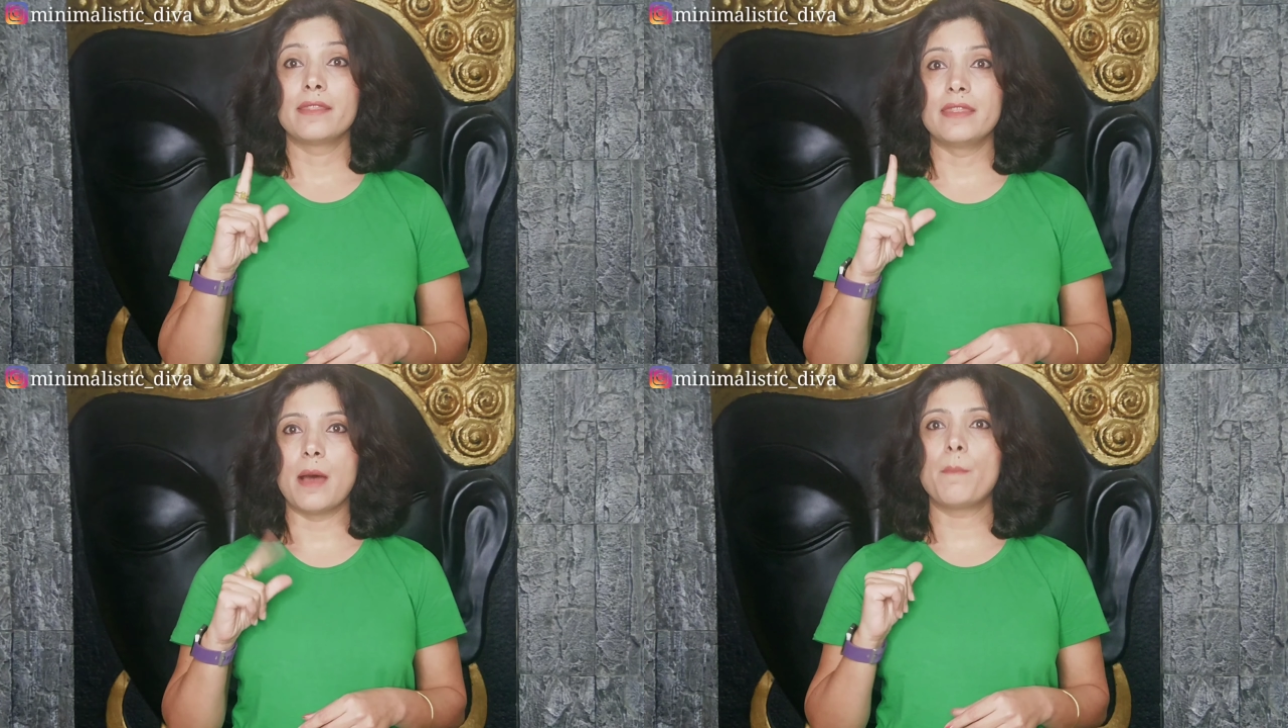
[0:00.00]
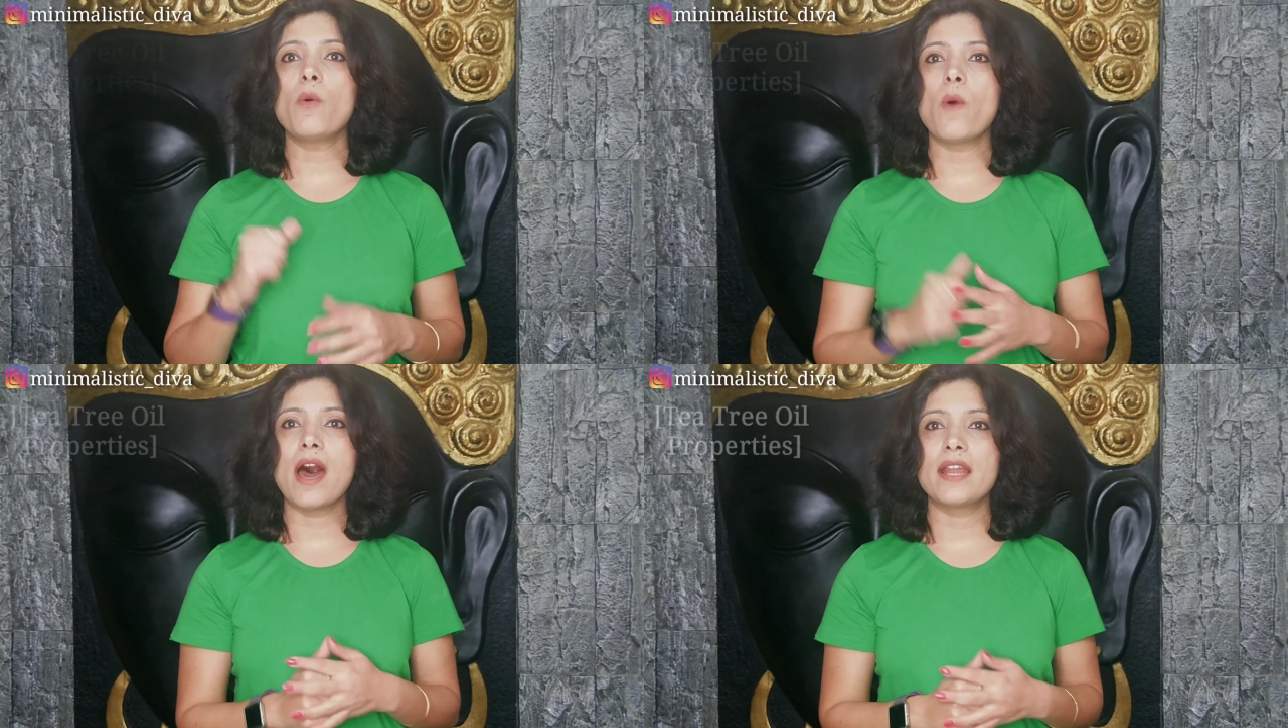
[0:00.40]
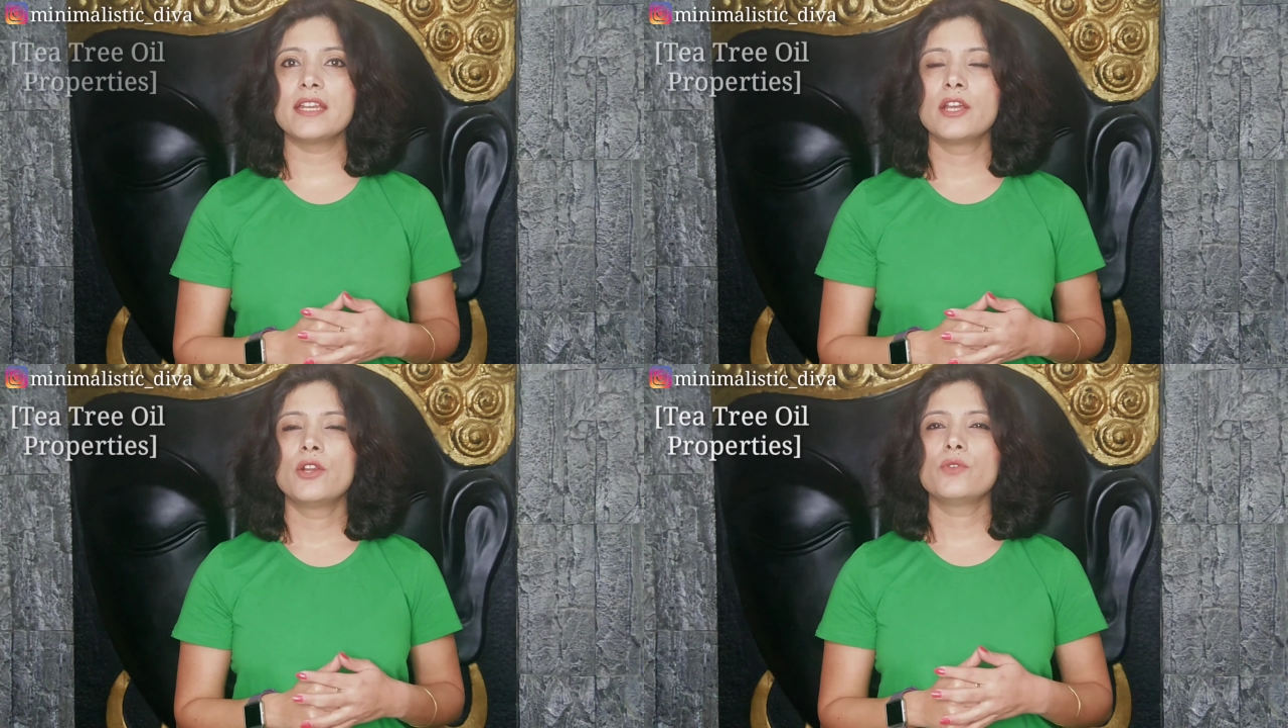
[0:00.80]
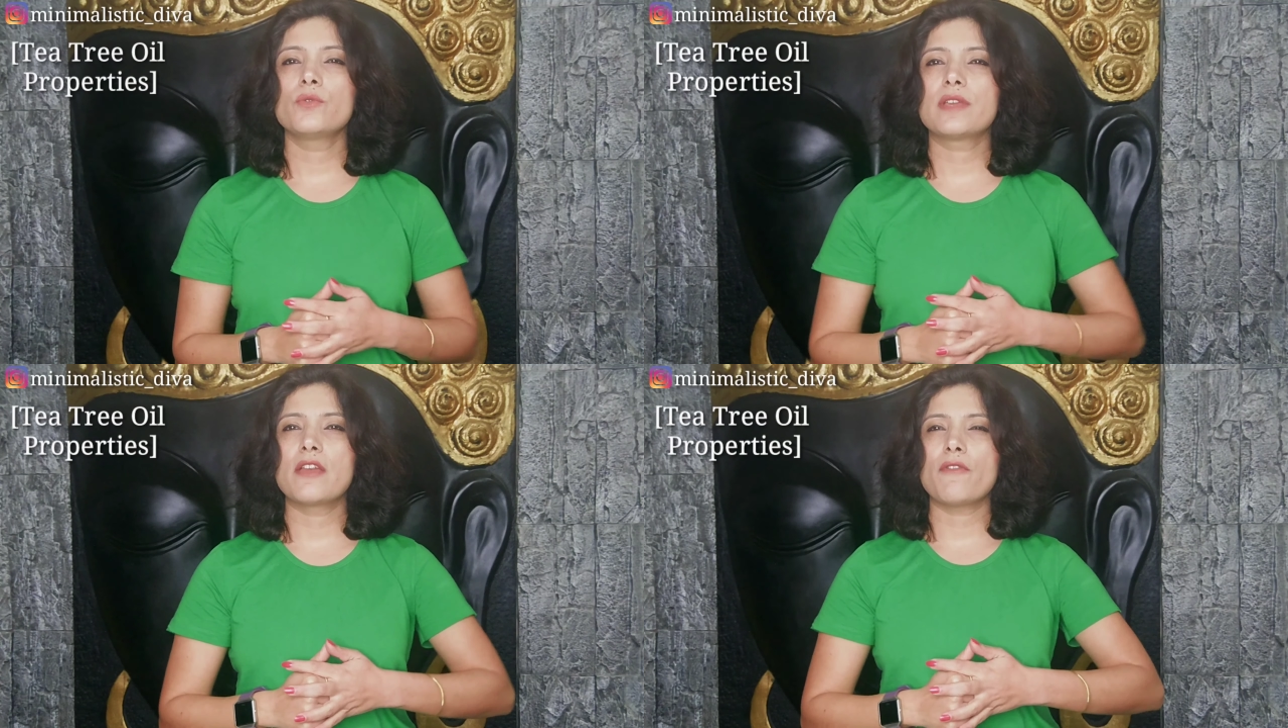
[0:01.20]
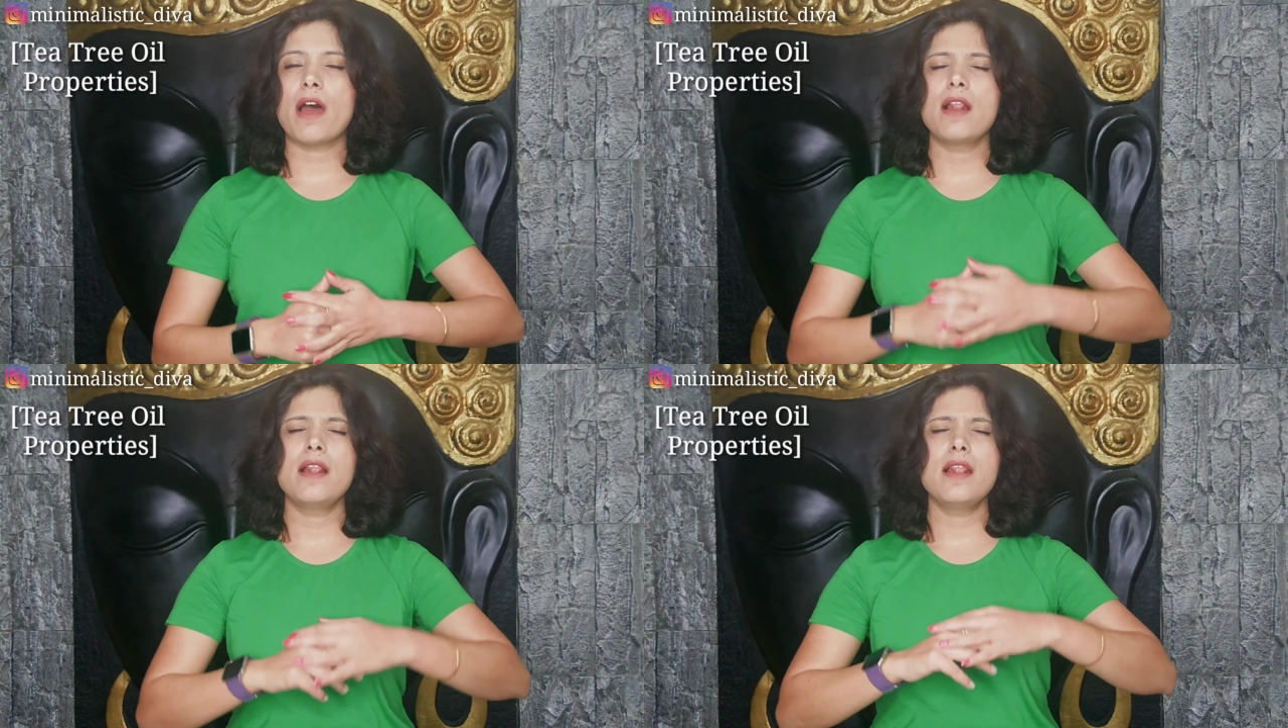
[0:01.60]
Number 1, to give
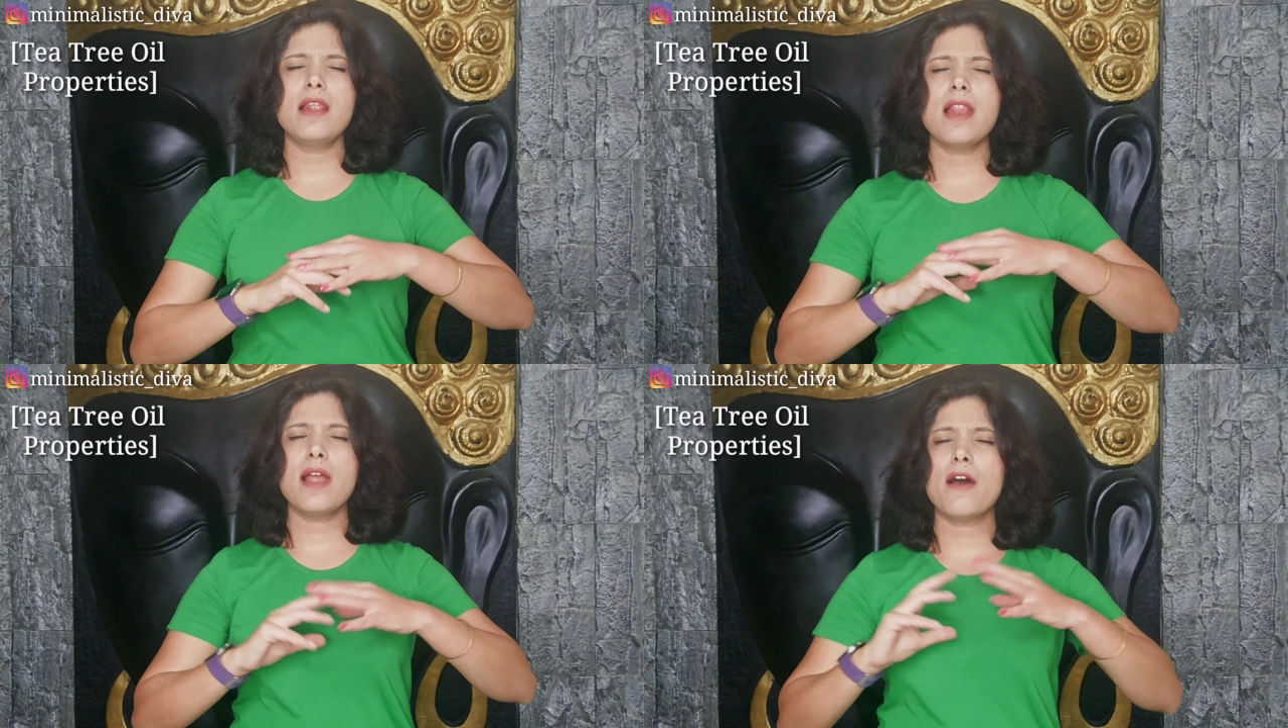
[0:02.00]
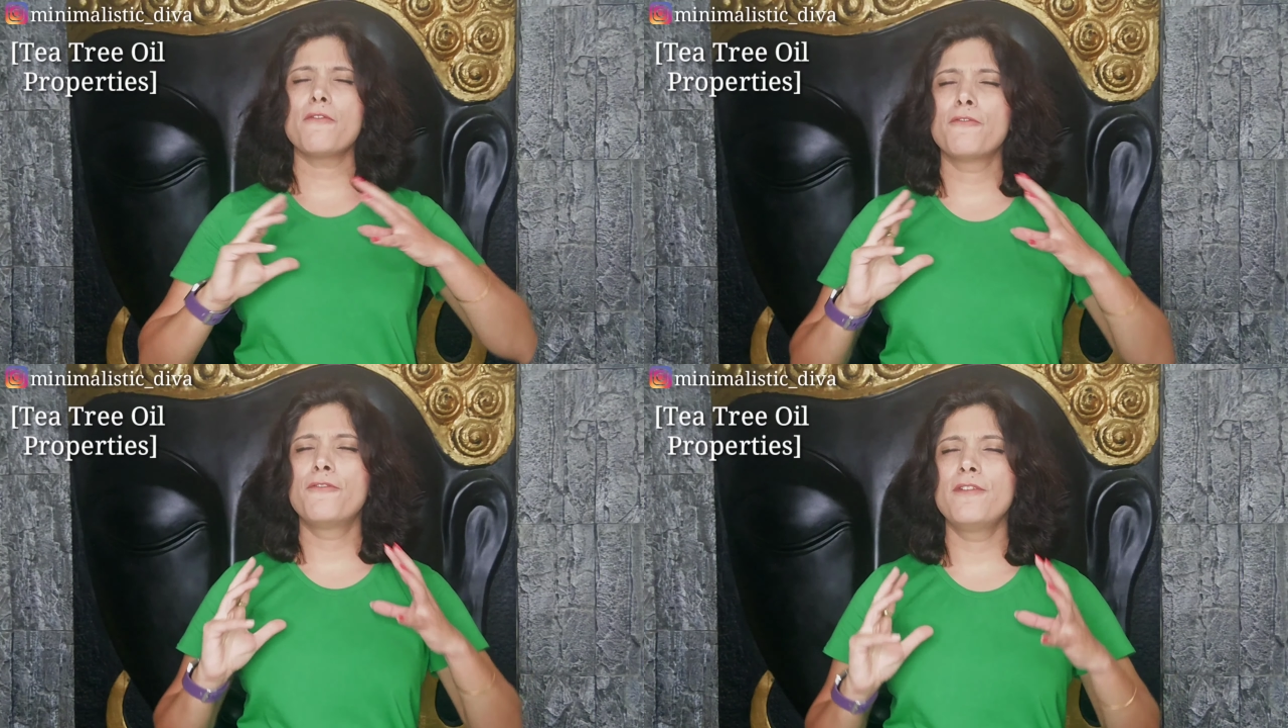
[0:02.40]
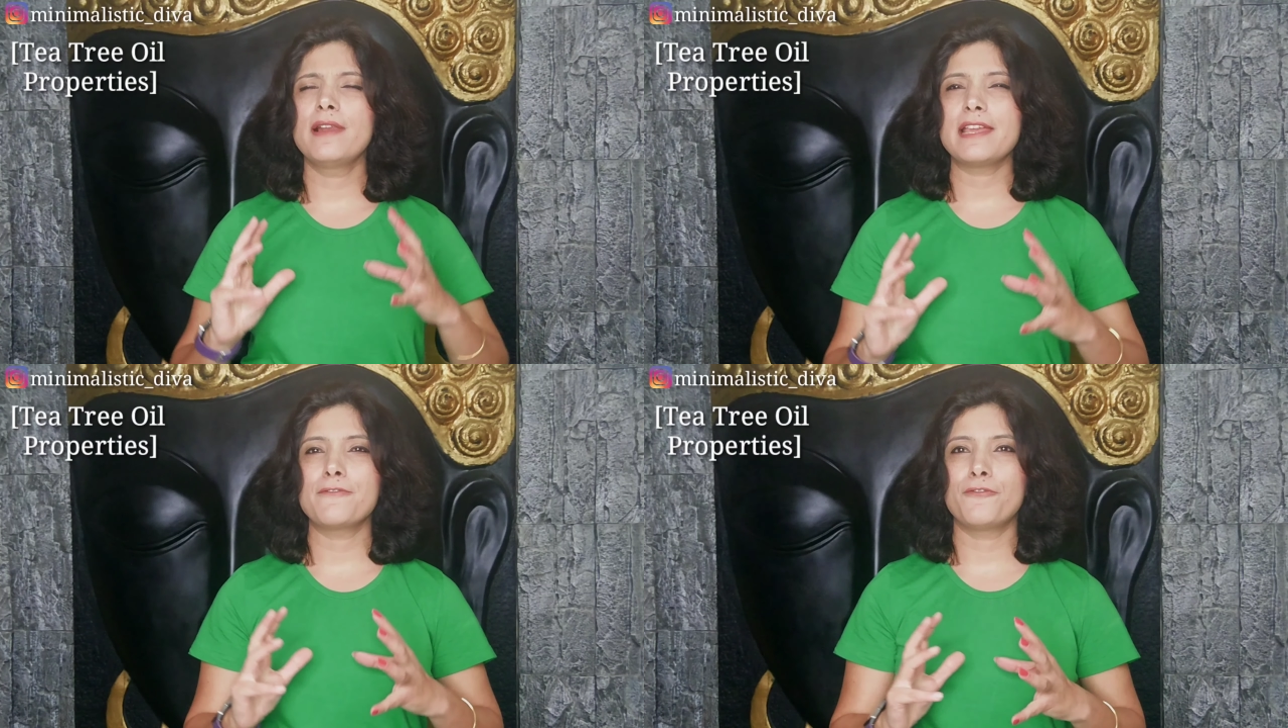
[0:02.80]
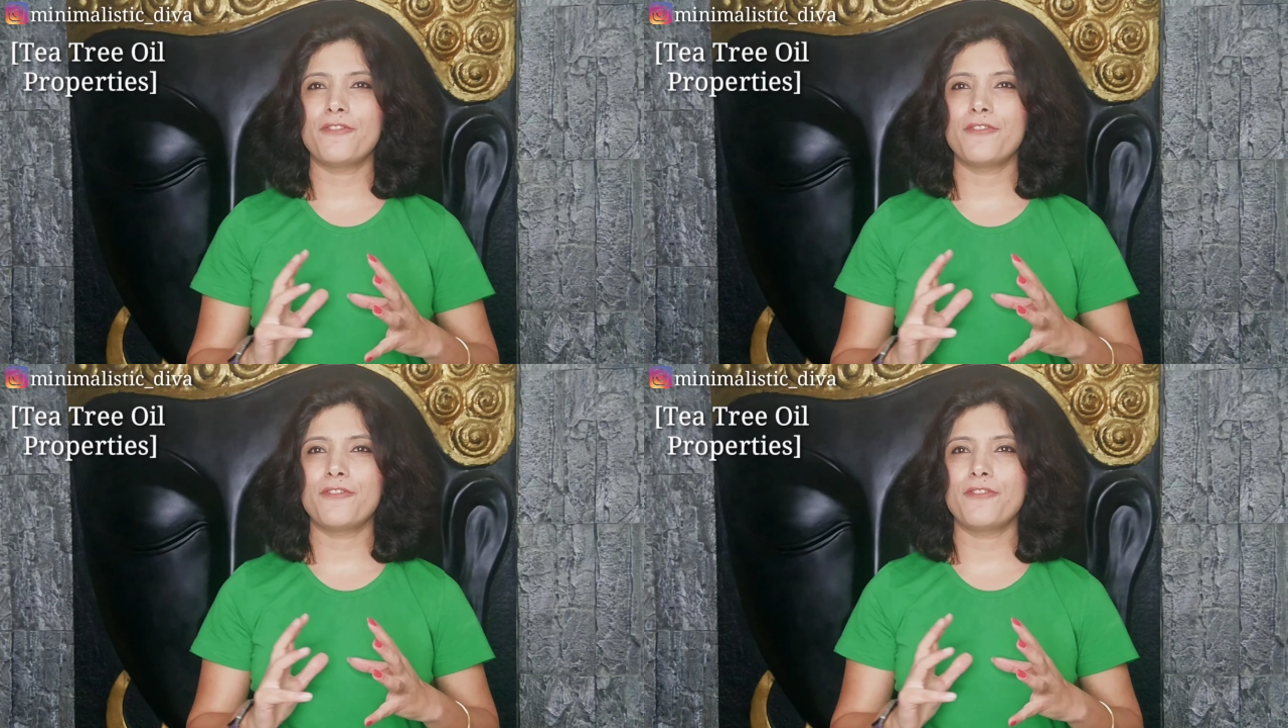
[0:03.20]
a lovely